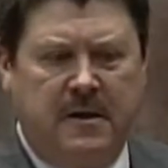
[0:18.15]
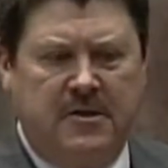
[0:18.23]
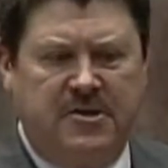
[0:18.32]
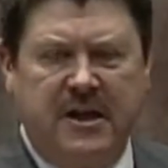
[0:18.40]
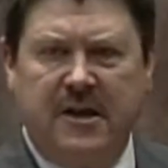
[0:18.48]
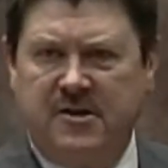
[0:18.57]

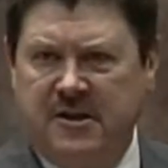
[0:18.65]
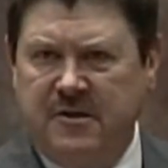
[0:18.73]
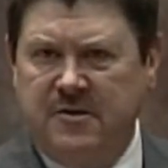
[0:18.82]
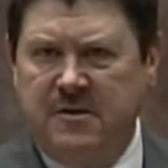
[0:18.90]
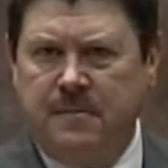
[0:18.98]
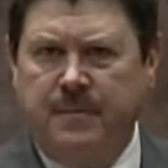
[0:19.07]

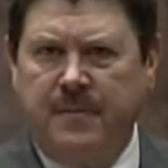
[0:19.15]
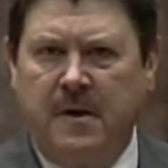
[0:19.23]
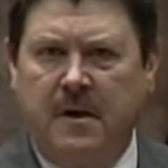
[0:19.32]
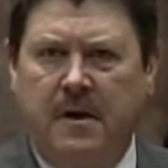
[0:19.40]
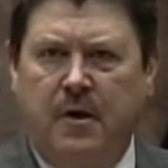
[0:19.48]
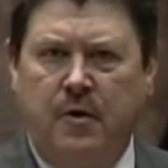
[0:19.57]
citizens
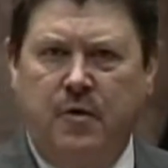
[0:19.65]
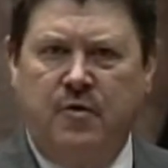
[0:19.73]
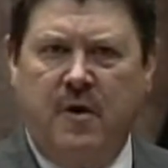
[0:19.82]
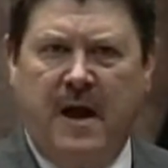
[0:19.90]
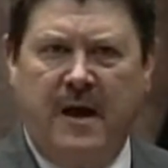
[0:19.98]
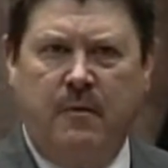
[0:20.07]
who
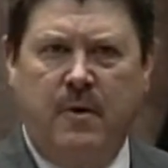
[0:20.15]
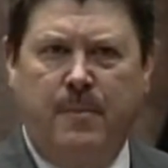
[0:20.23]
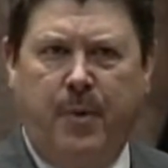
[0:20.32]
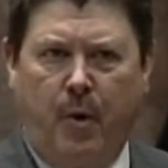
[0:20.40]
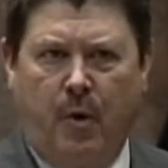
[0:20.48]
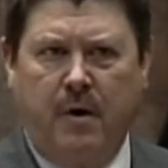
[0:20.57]
try to
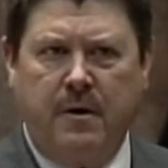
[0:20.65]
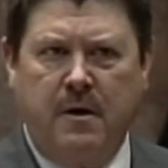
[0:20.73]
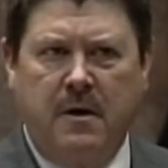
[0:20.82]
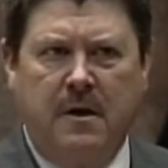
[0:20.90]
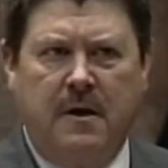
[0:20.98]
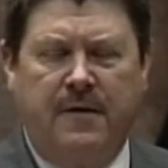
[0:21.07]
report
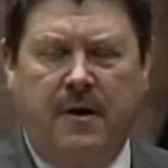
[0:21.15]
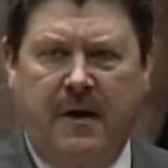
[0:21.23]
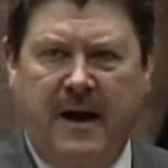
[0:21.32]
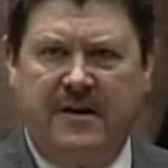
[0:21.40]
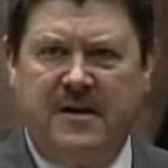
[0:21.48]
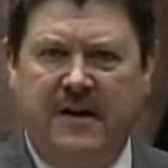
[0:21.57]
their
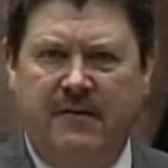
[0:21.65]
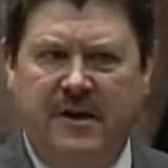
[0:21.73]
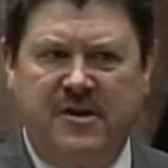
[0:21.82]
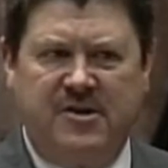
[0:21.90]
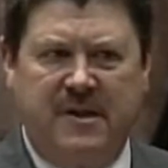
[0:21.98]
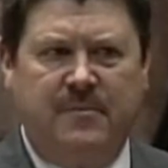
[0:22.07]

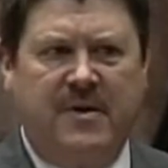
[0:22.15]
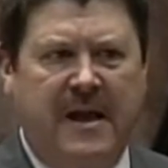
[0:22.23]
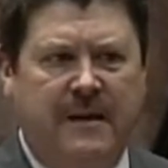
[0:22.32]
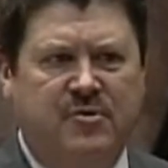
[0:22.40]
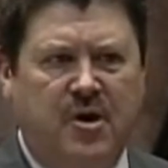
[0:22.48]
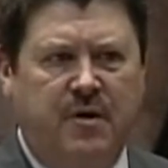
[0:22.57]
activities
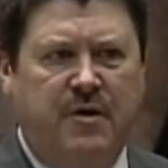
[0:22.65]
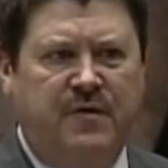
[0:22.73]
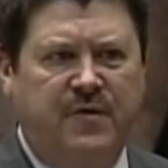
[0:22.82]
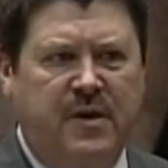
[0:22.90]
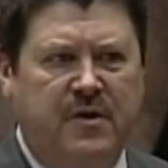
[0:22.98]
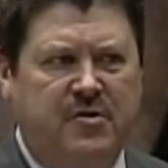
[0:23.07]
sometimes are
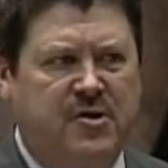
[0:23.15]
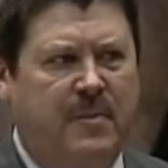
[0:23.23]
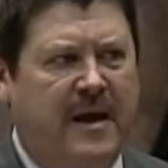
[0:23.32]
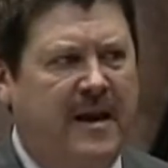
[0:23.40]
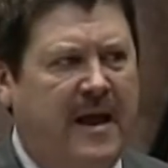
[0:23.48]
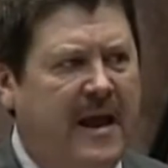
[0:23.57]
confused
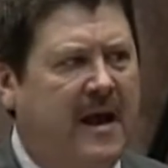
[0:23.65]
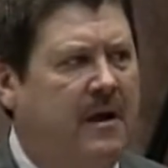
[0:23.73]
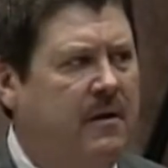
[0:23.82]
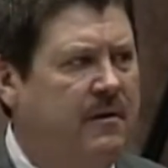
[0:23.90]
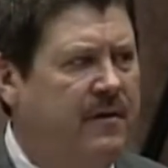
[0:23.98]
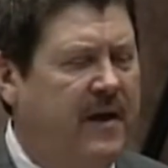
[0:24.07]
about
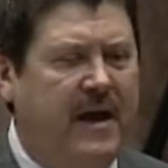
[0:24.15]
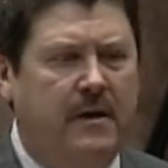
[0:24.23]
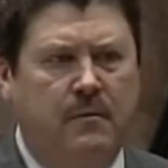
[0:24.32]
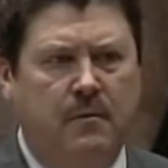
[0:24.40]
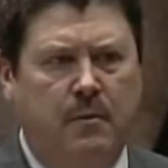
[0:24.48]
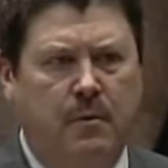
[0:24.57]
how
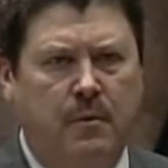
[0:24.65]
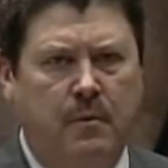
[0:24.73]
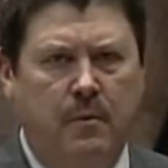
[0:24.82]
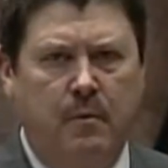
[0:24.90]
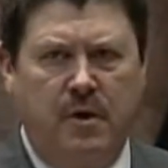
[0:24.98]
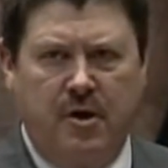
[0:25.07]
that
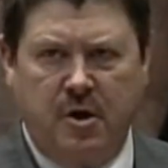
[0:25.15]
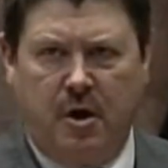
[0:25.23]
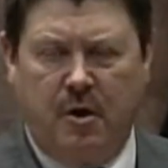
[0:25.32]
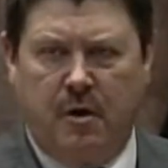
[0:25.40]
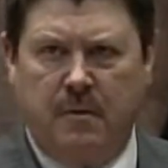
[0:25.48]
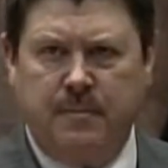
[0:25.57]
would
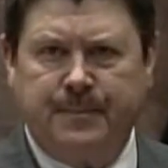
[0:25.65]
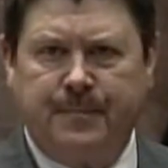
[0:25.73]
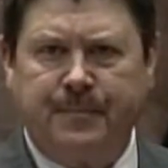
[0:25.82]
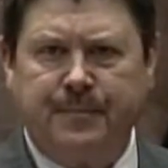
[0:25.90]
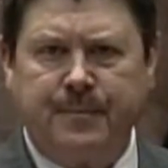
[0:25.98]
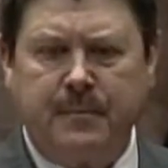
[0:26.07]
occur.
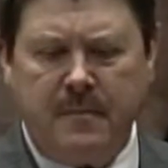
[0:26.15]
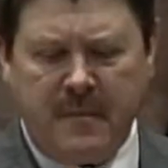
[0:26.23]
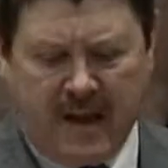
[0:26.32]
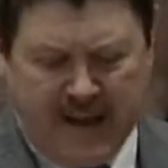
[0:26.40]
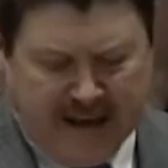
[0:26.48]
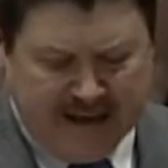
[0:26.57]

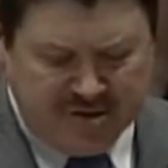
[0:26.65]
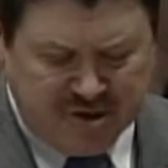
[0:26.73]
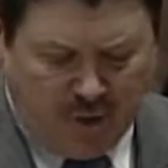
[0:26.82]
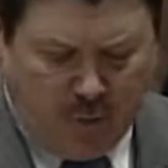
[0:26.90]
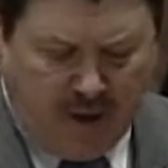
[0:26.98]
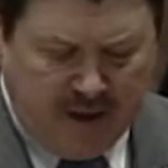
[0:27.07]
And
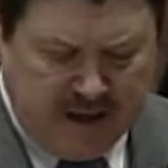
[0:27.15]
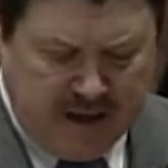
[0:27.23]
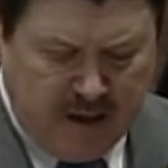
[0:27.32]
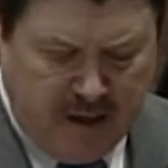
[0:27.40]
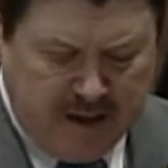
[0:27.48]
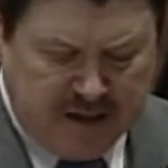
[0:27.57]
so what
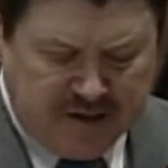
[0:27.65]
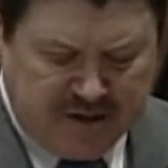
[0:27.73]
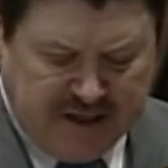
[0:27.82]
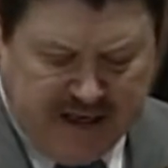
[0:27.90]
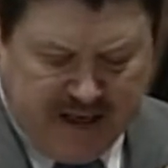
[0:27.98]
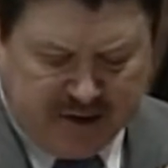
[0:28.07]
he
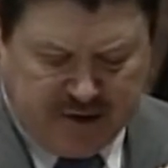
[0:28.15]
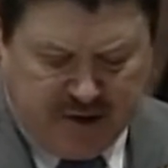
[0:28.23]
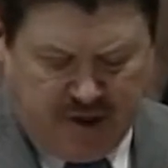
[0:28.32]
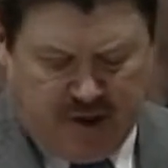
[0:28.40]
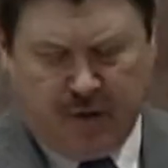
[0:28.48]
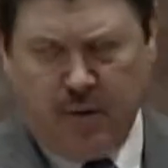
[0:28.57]
set out to
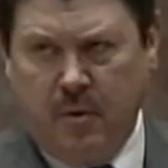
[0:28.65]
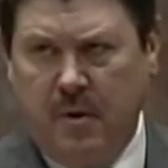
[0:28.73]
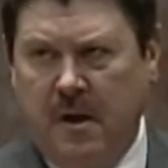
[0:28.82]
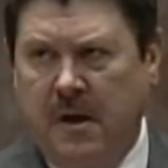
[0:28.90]
do